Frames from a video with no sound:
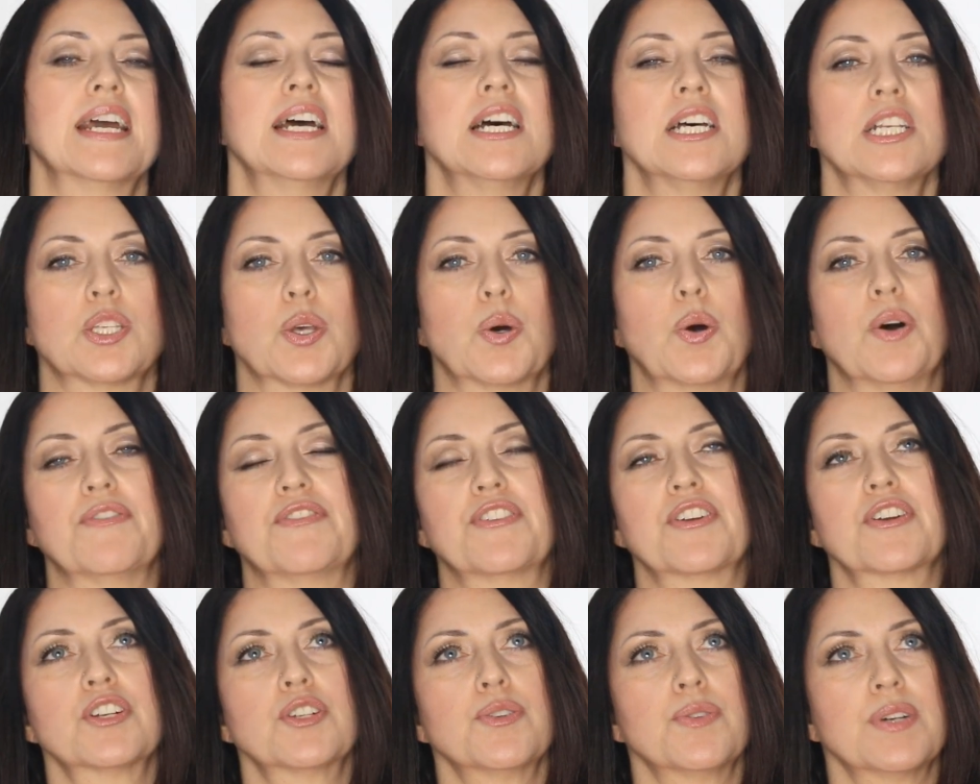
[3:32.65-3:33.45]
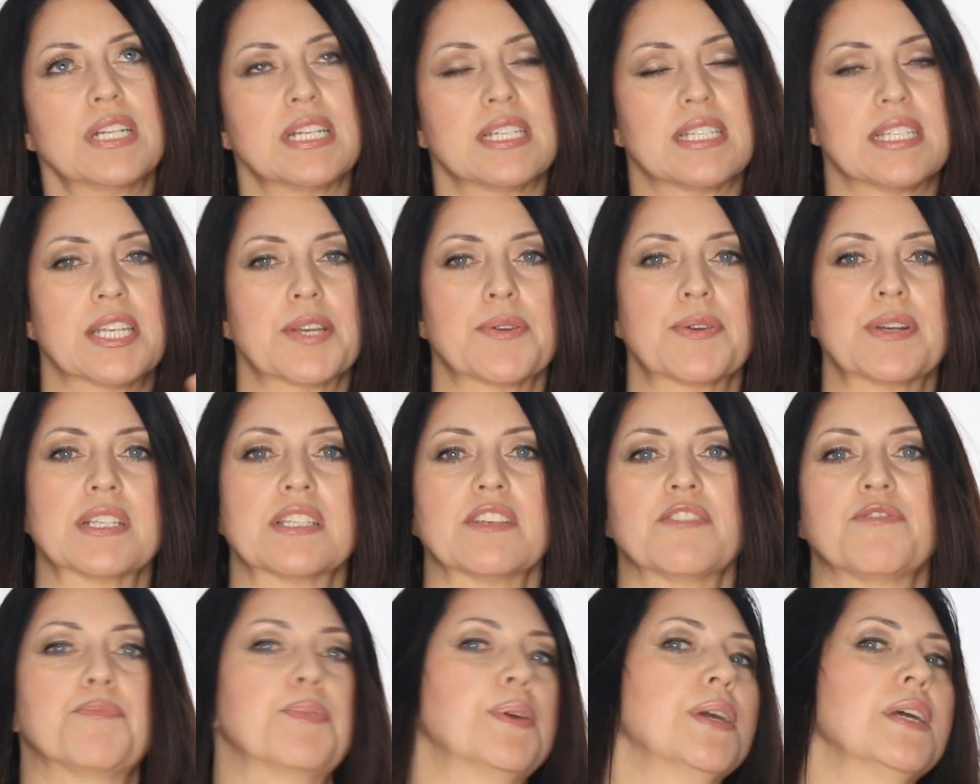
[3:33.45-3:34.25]
So if you're doing a series
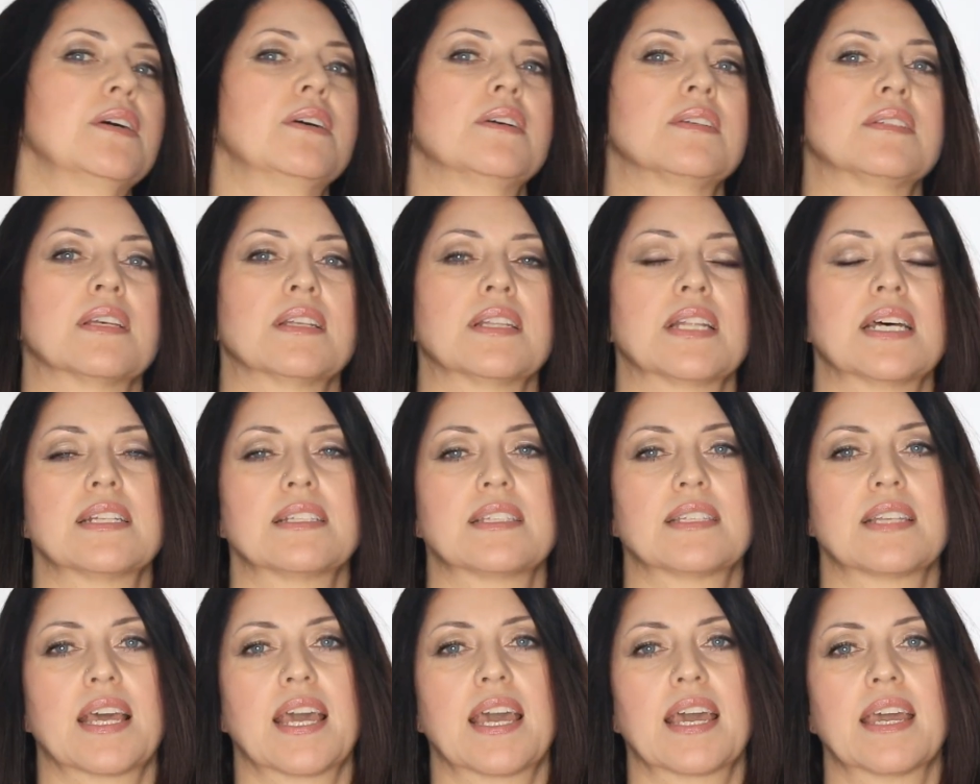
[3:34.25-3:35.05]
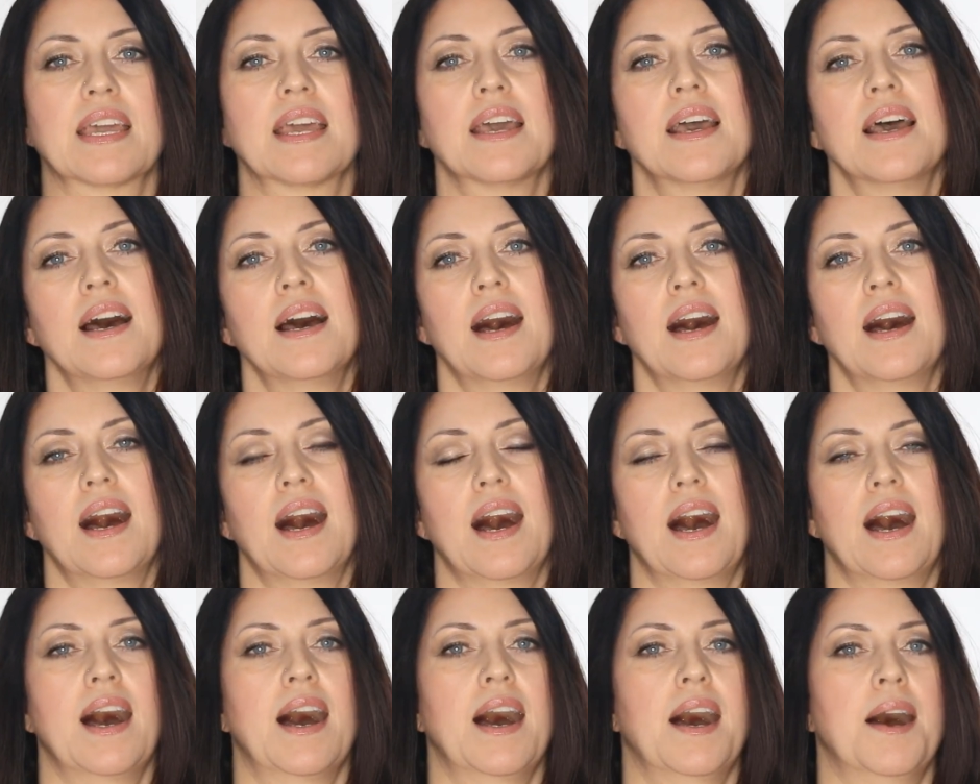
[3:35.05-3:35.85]
of peels, and let's say
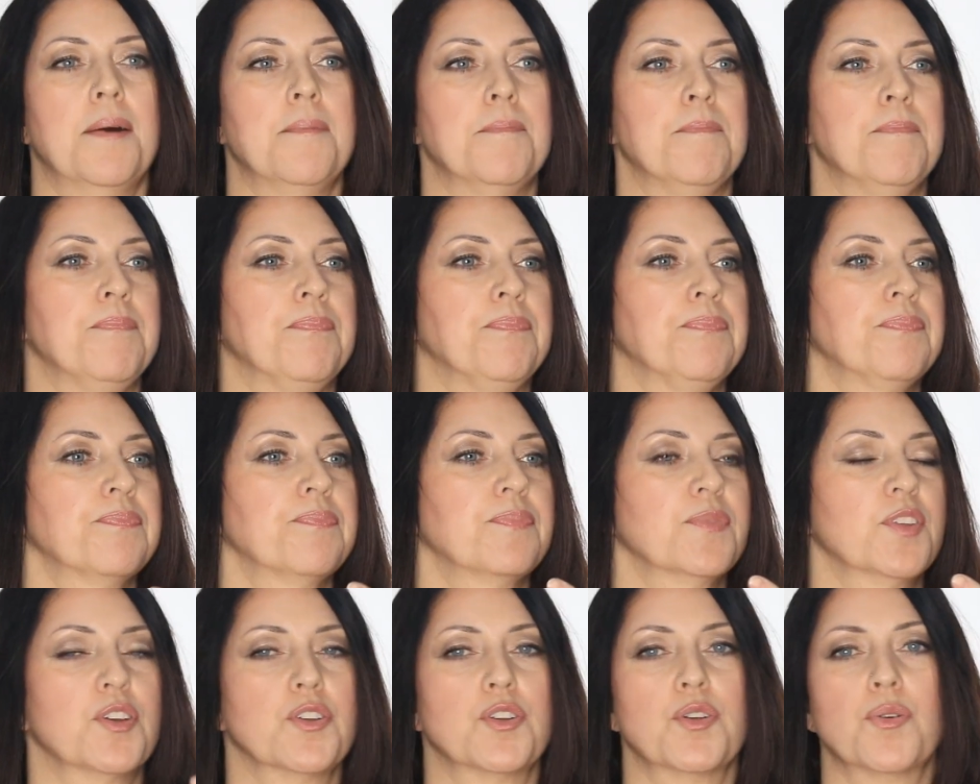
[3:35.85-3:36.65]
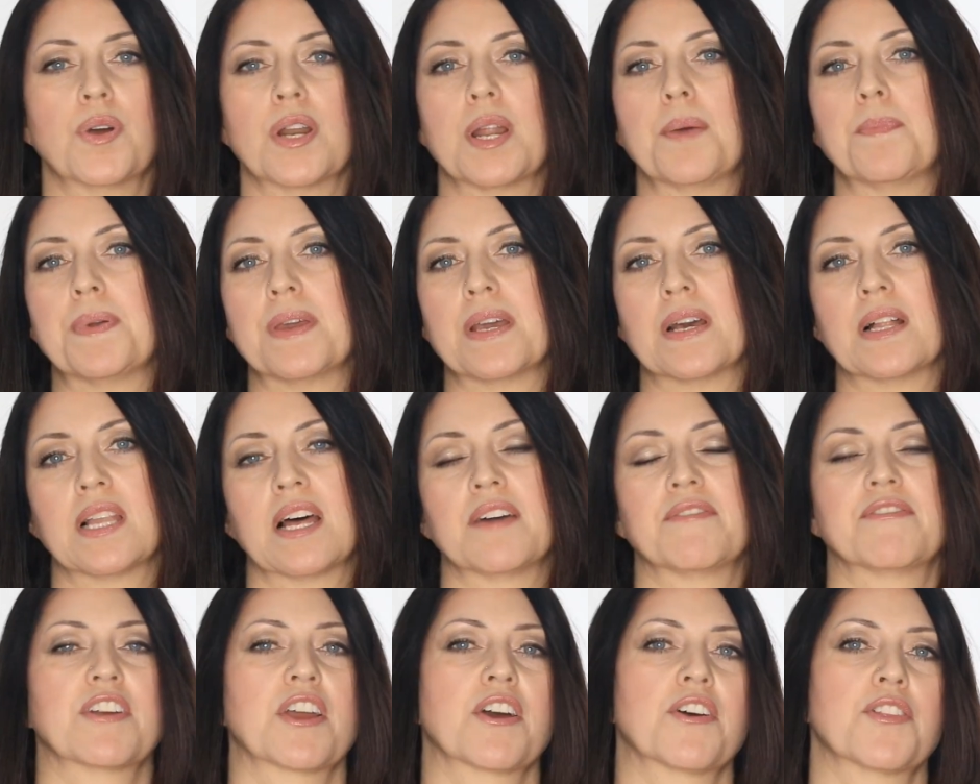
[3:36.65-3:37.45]
you're doing a peel
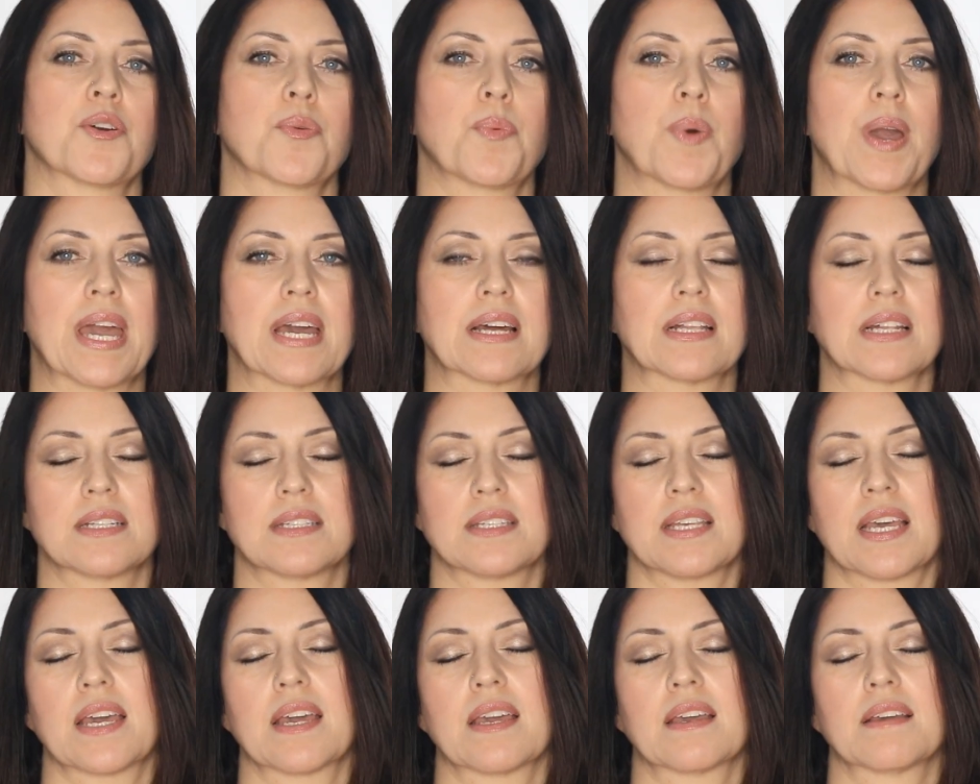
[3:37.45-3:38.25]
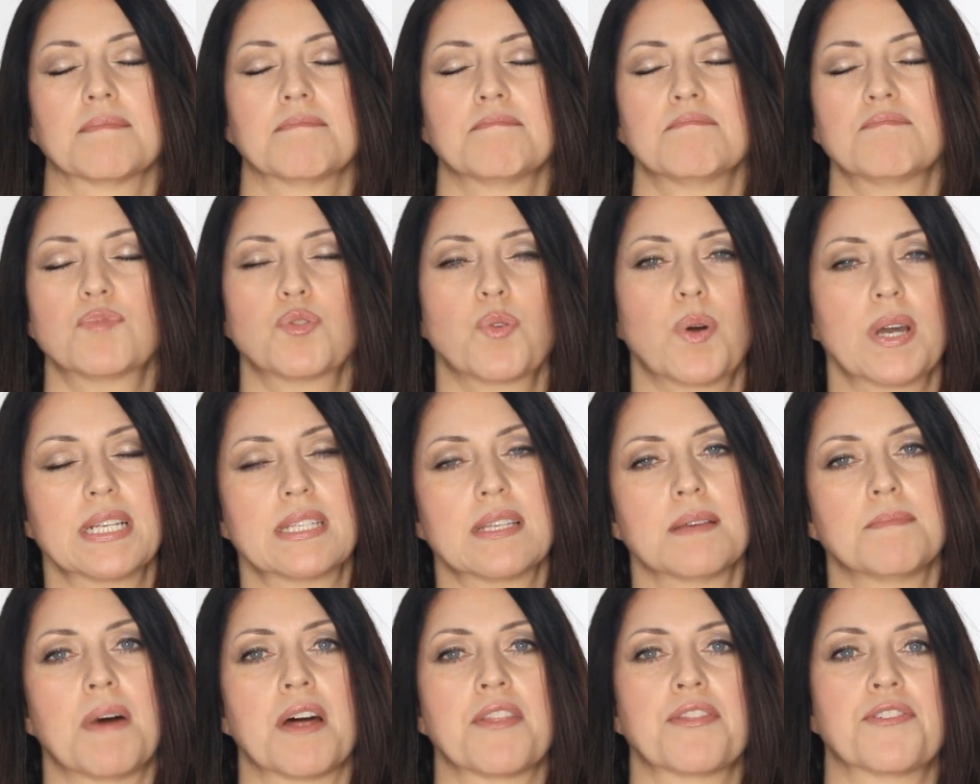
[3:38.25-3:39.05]
every other week, let's say twice
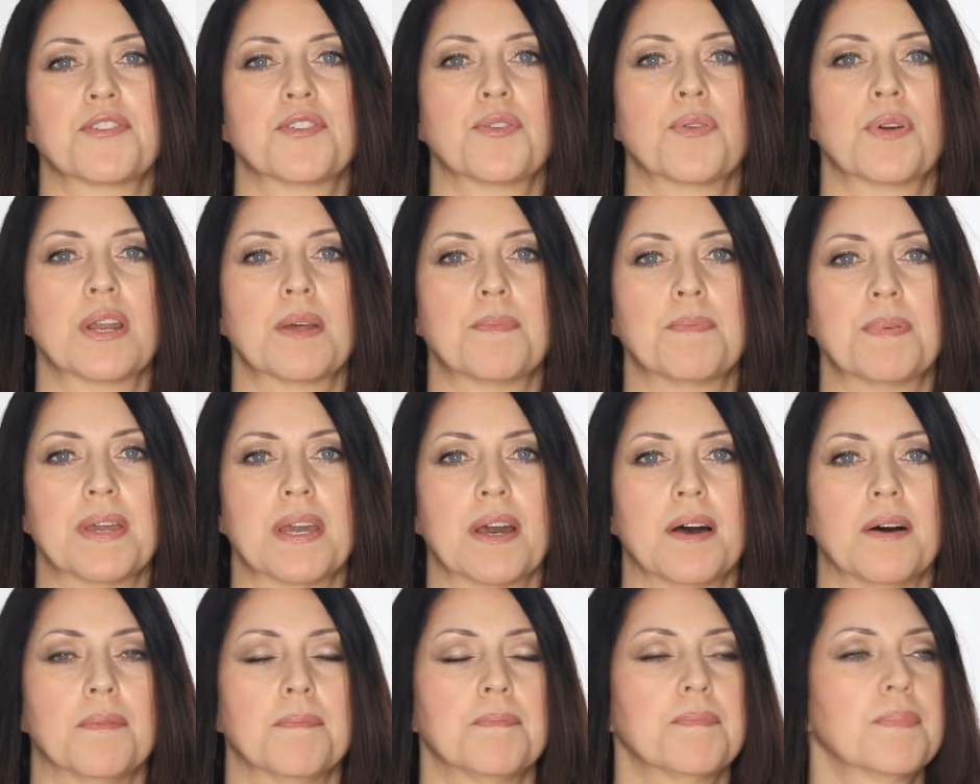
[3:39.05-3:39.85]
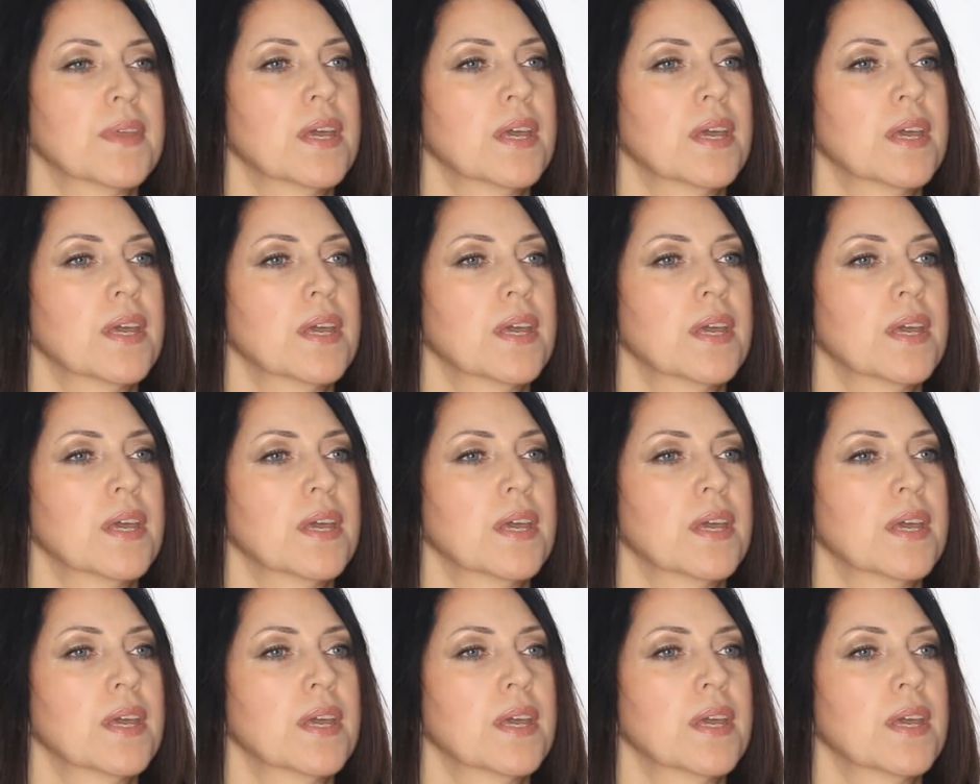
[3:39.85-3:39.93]
a month you're doing a peel.